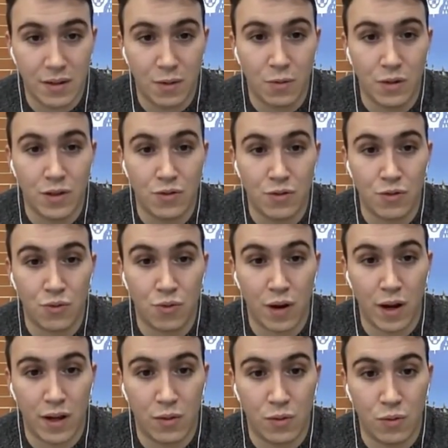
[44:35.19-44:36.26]
in which you
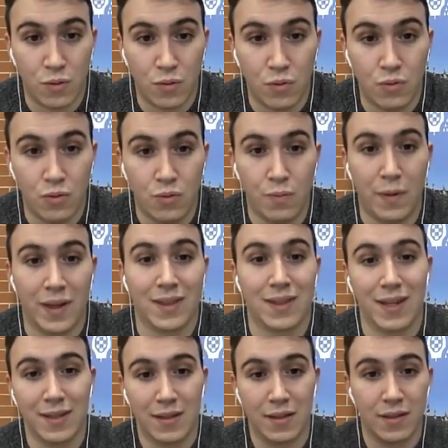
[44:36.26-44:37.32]
try to
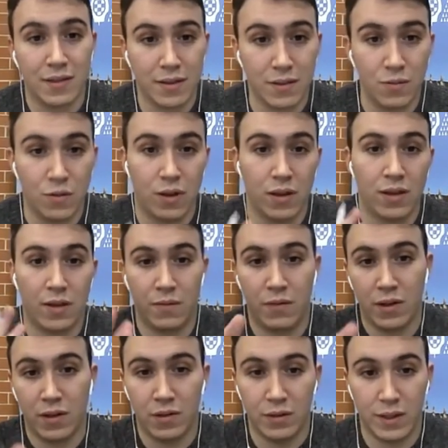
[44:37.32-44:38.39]
maintain the distance with the
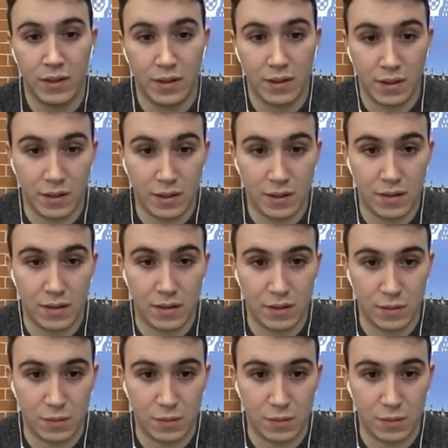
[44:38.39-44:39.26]
vehicle that is